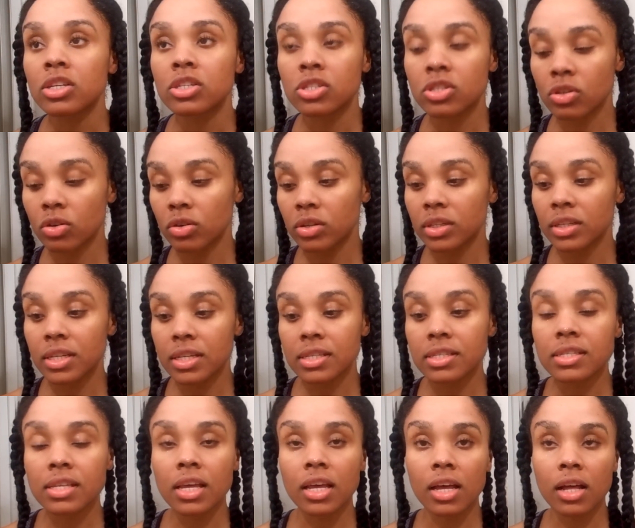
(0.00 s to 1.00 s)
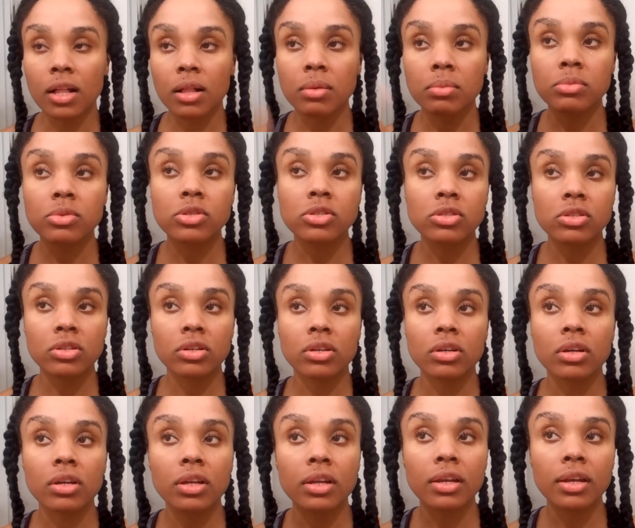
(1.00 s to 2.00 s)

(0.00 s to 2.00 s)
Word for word: so this helps to